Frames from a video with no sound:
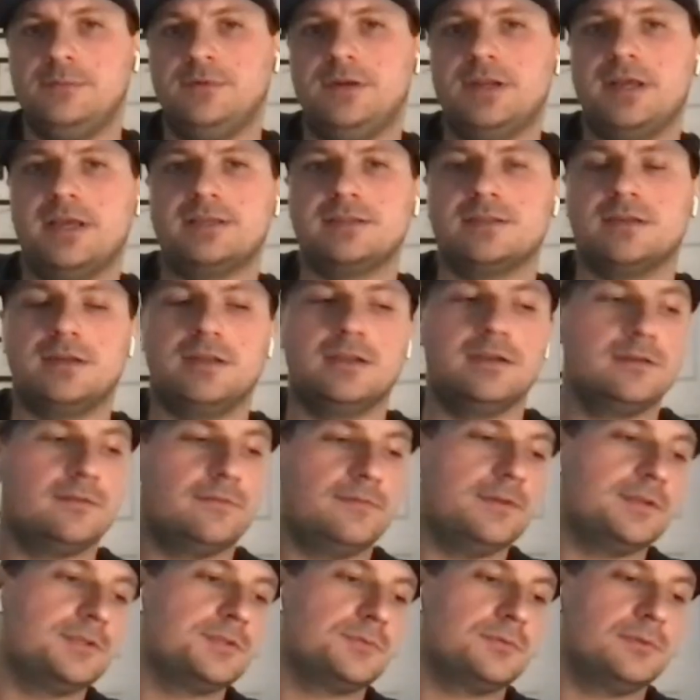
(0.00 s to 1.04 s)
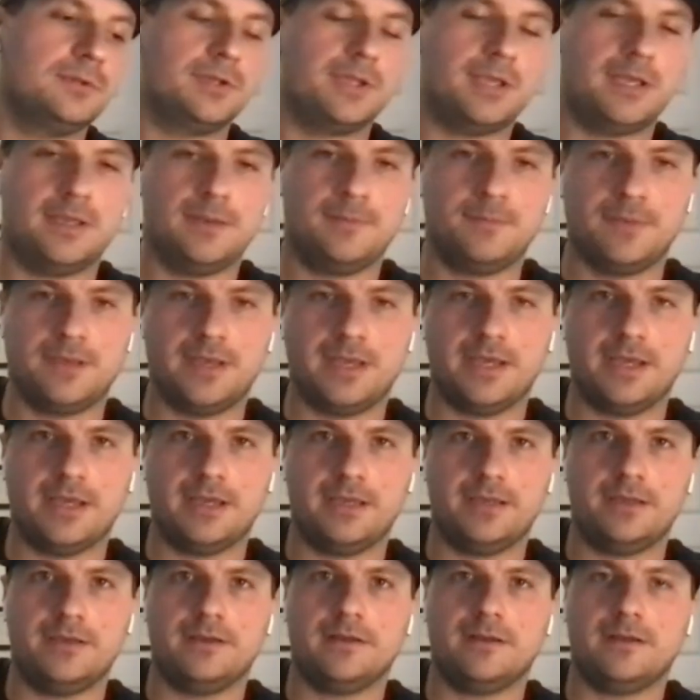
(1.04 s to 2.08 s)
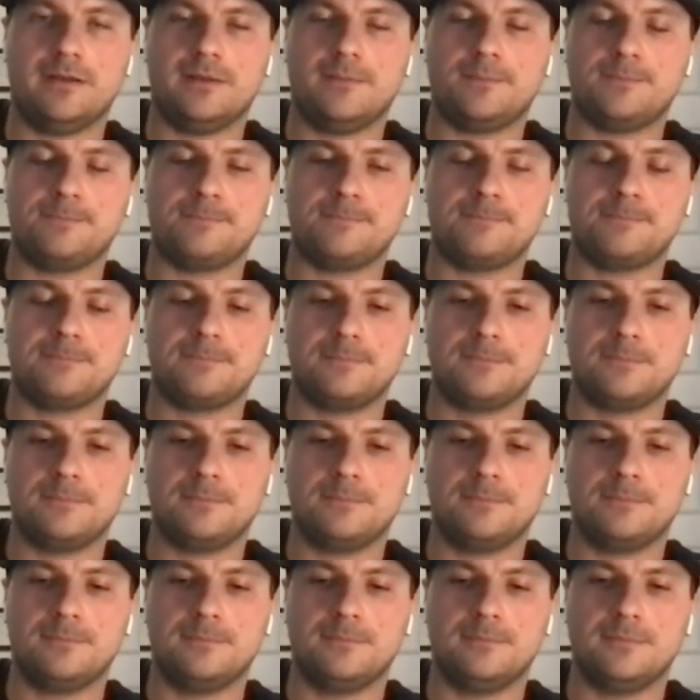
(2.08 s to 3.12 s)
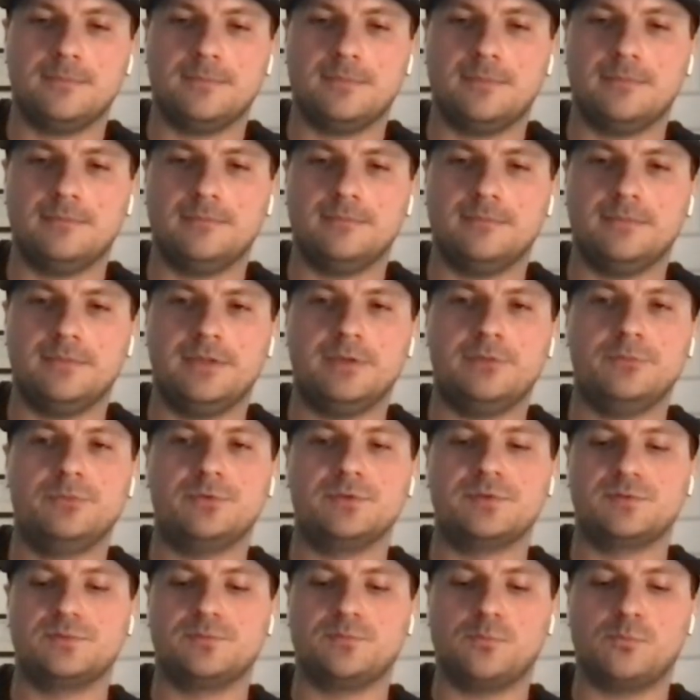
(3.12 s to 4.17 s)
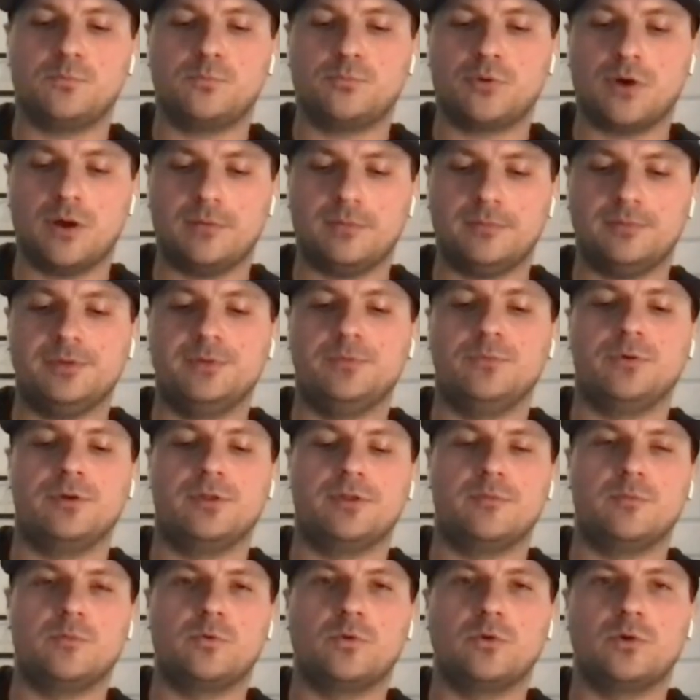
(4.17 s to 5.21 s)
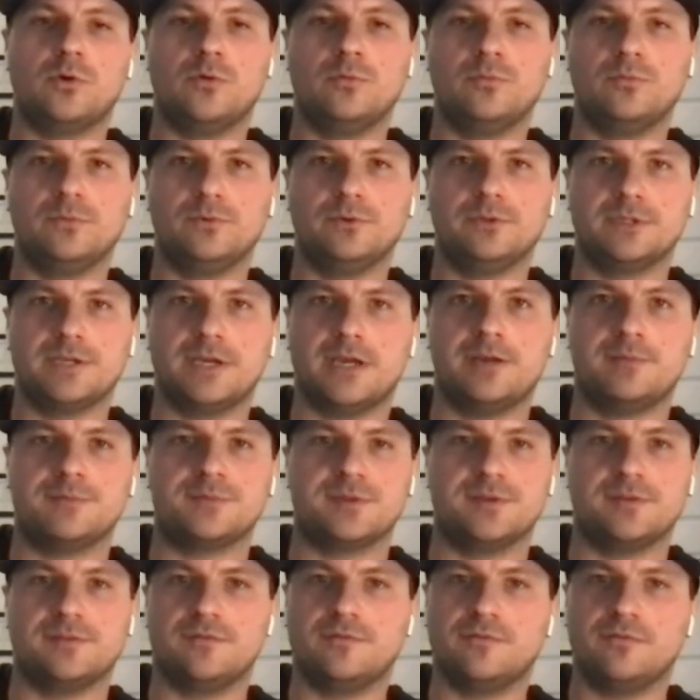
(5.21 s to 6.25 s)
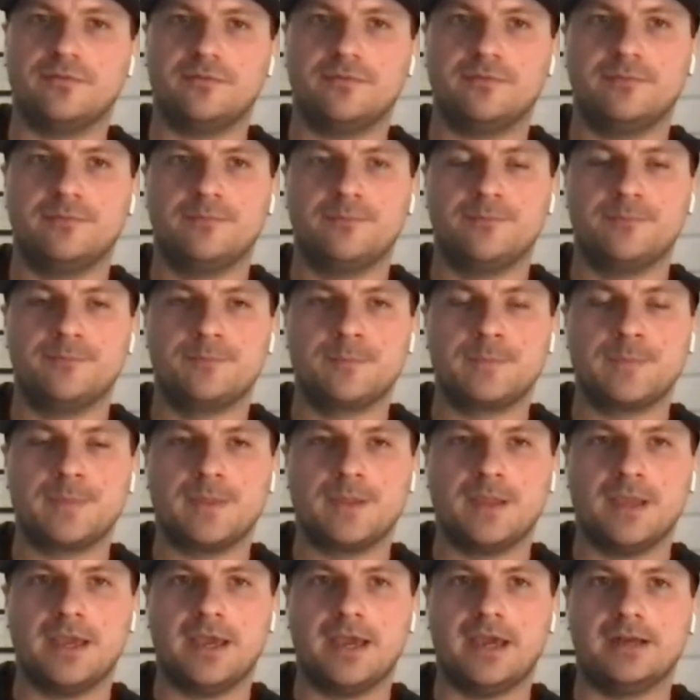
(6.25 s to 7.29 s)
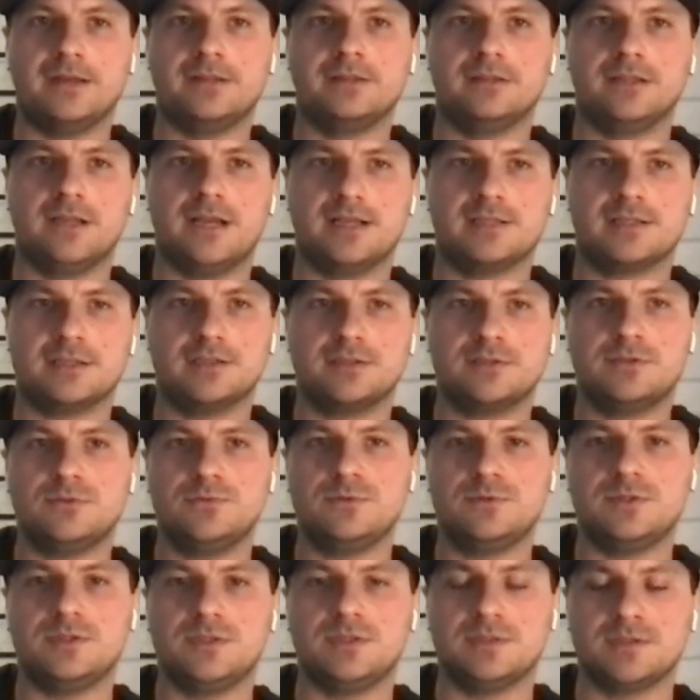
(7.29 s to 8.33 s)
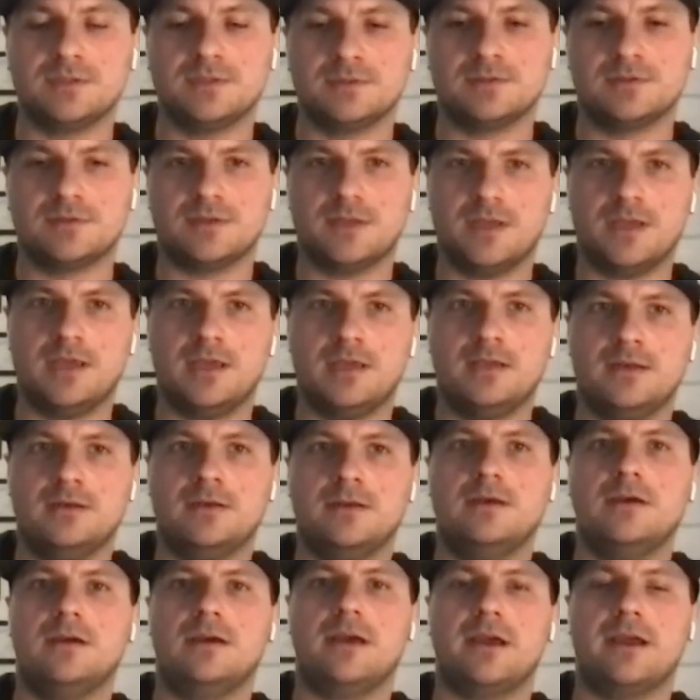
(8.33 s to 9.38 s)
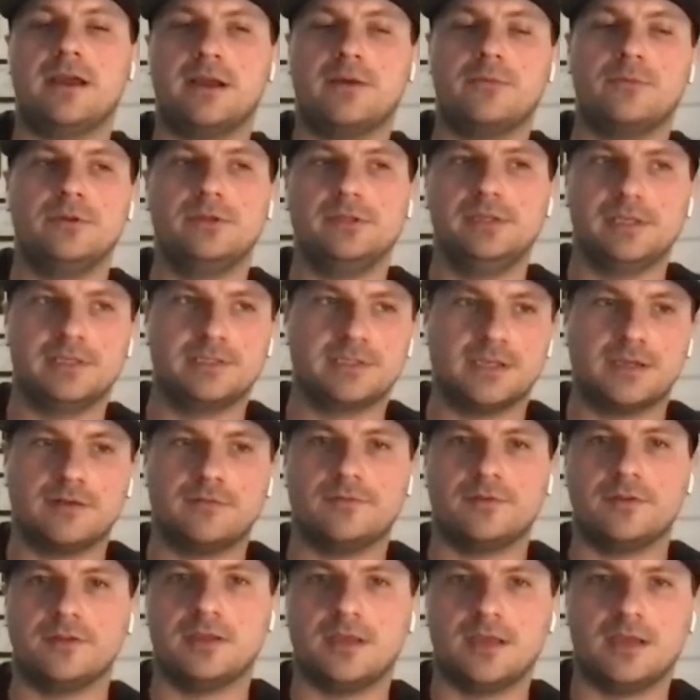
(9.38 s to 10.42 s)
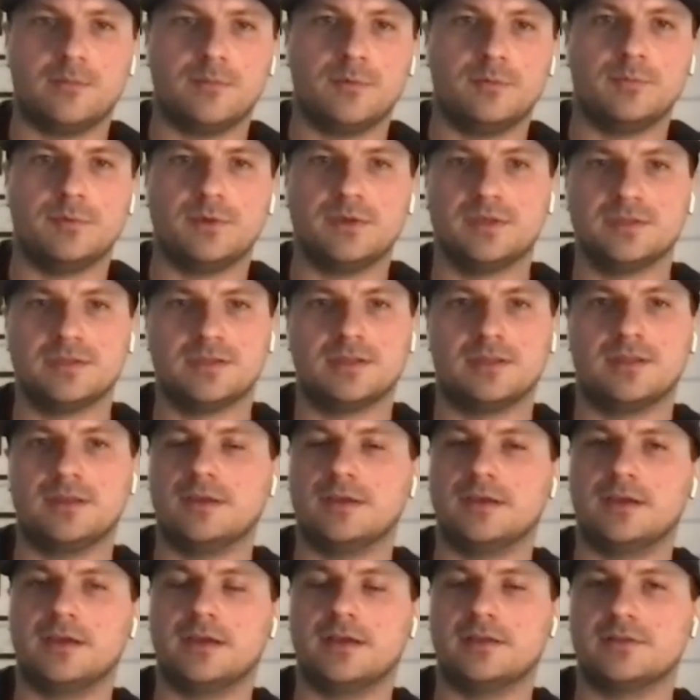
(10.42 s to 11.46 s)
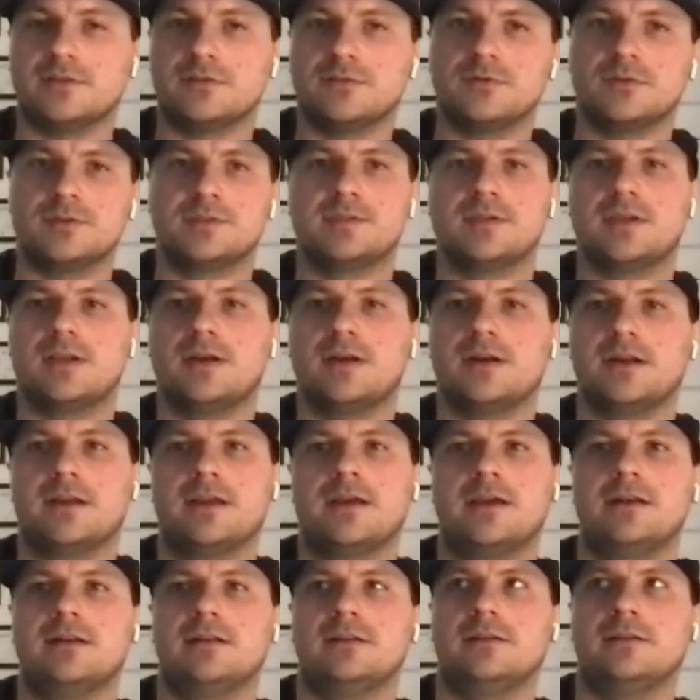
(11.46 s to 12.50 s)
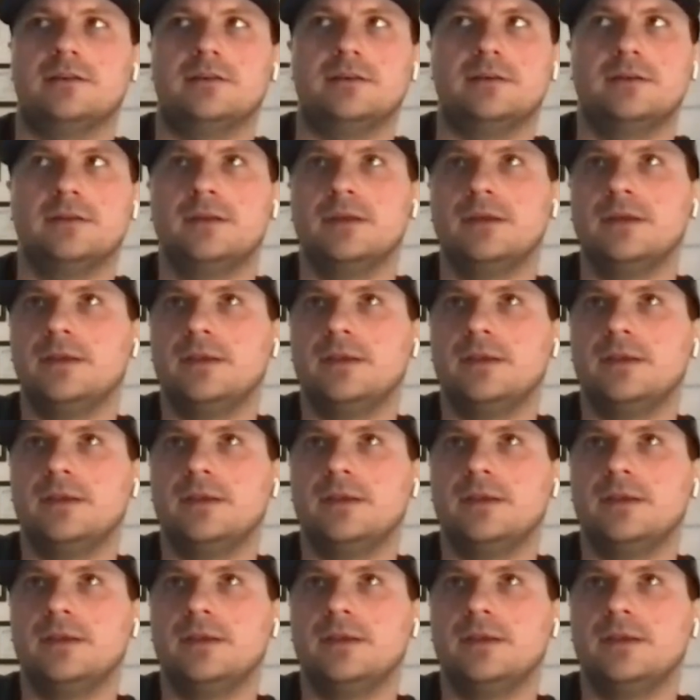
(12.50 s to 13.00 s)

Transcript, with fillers: I mean, as an individual game, it was probably one of the more hopeful times I've had in the last like two seasons. And I got really excited for the game. And because I think I got so excited, I kind of let